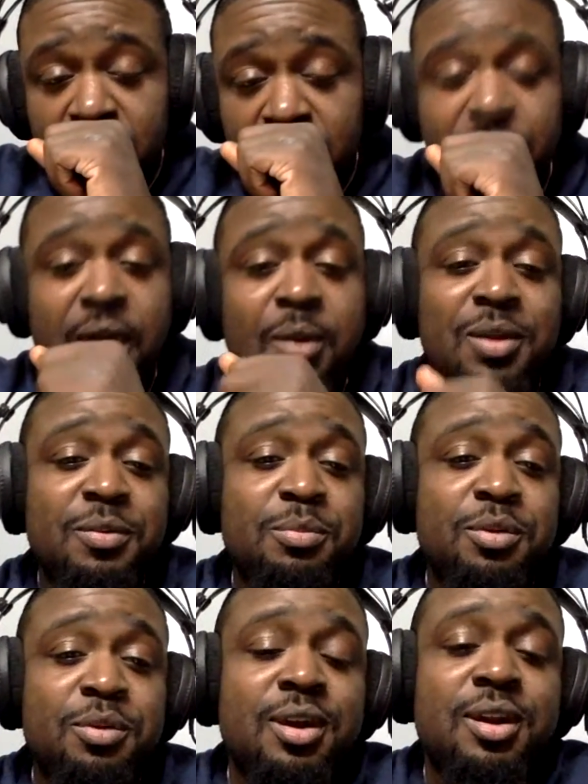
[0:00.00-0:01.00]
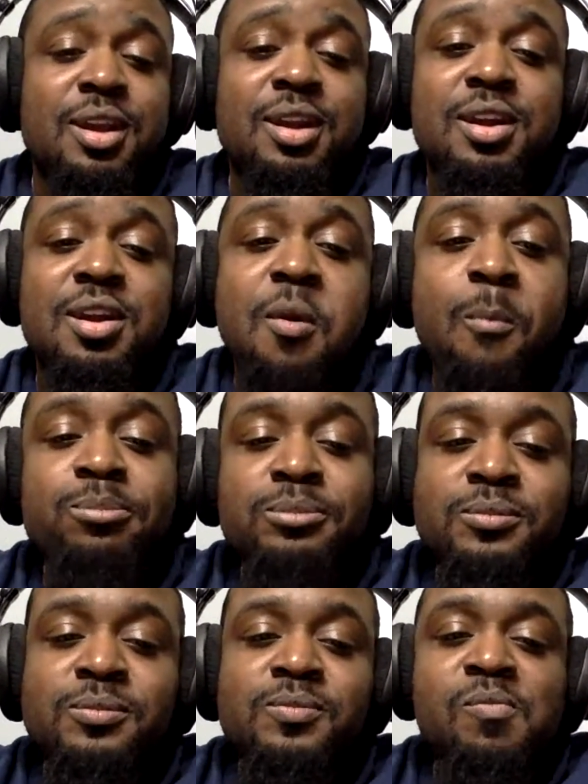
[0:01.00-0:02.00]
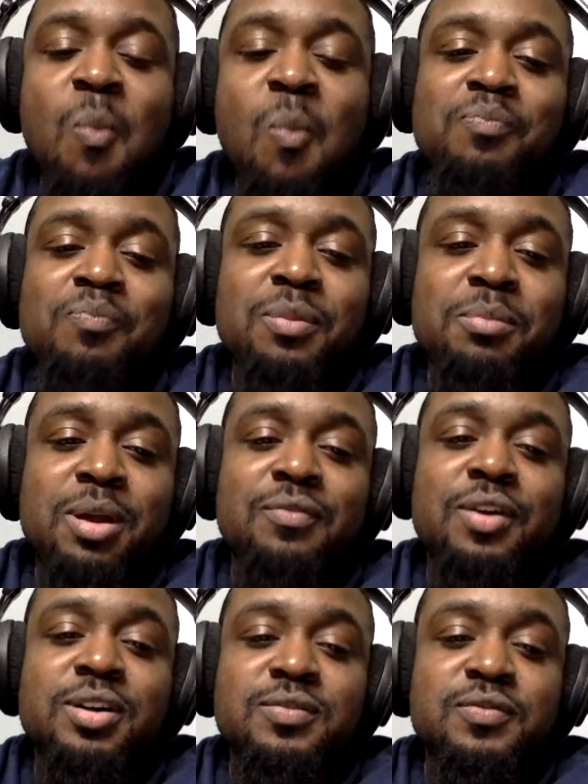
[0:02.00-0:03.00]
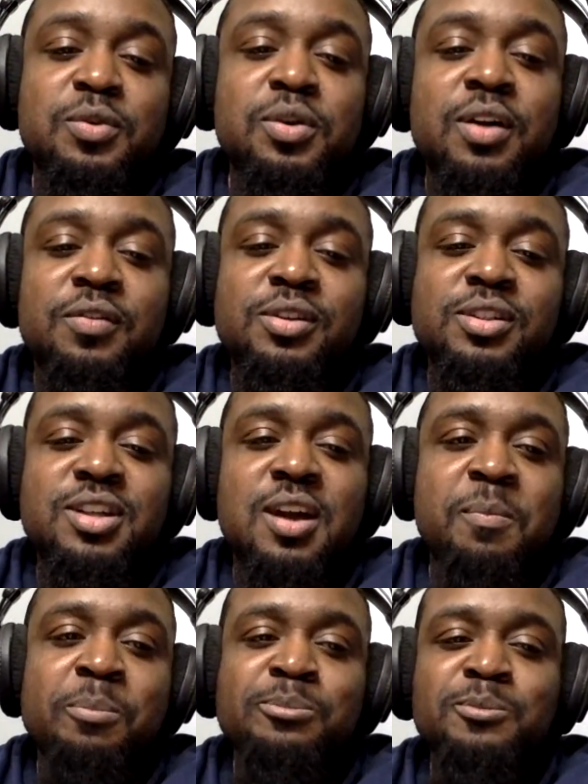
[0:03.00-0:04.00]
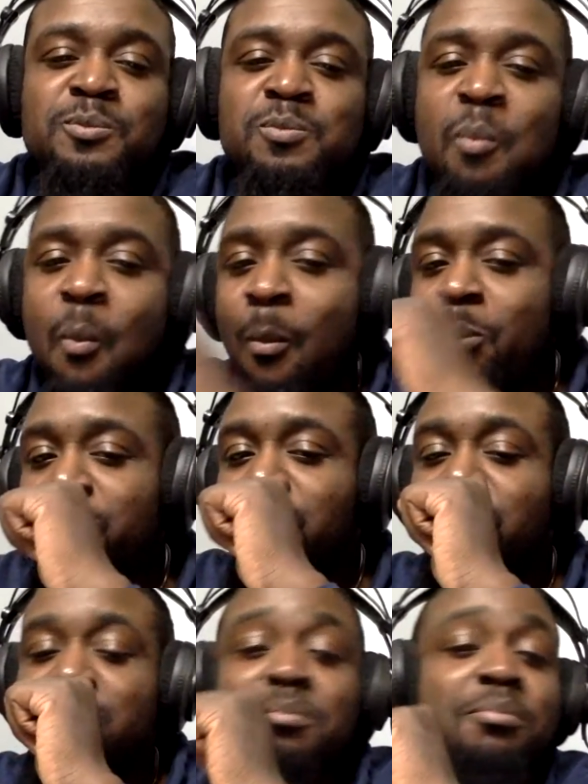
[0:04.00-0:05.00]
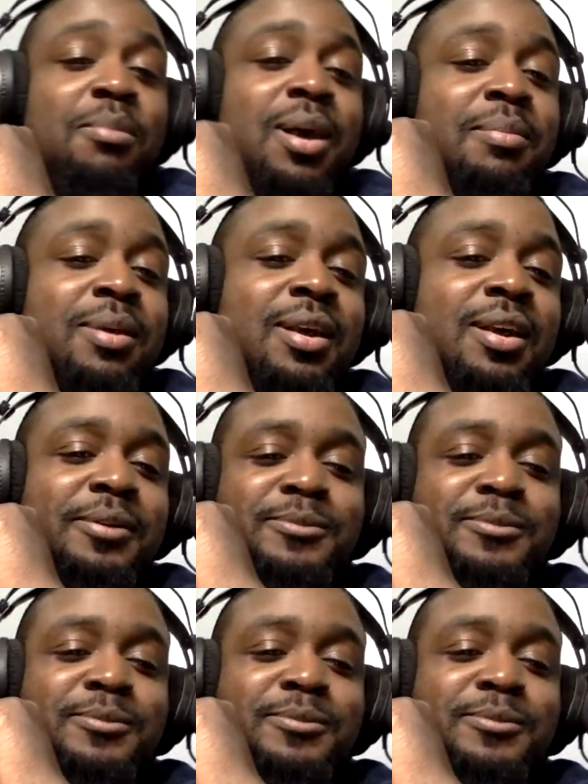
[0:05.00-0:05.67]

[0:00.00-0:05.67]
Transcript: I'll wait for more of y'all to get in here. Motherfuck some food up for a second. My bad.